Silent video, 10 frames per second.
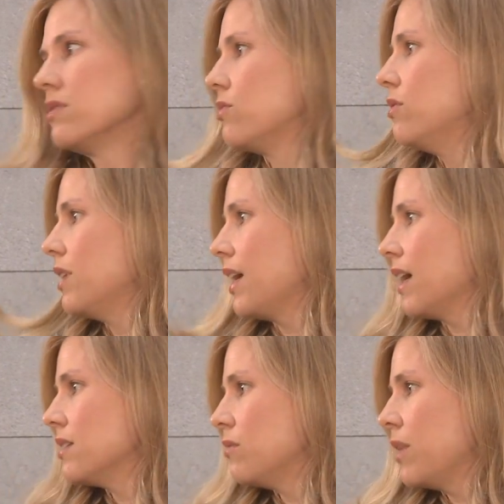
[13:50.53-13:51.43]
schooling
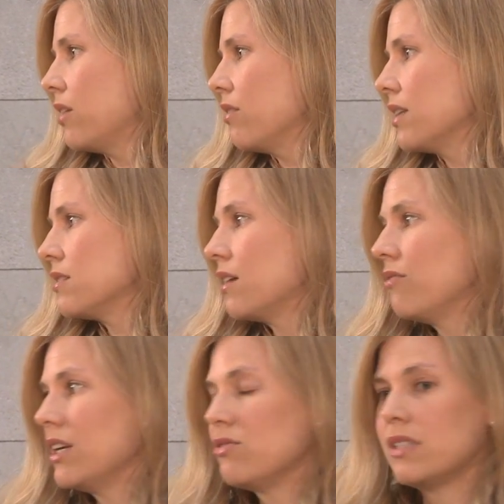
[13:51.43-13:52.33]
had done better. That's not a
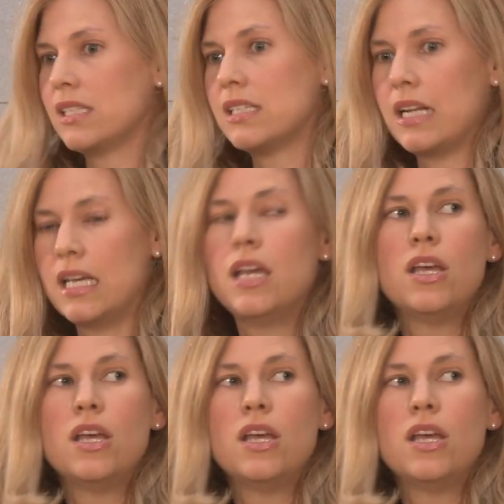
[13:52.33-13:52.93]
very interesting study.